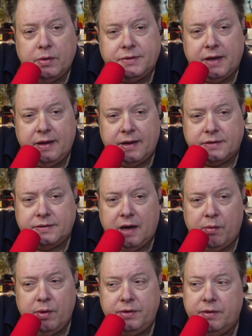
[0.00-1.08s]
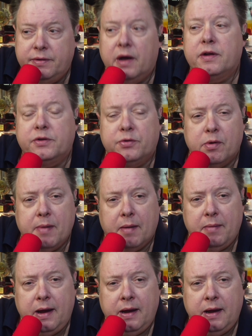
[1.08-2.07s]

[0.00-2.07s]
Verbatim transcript: I will say this. I went to a Dunkin' store by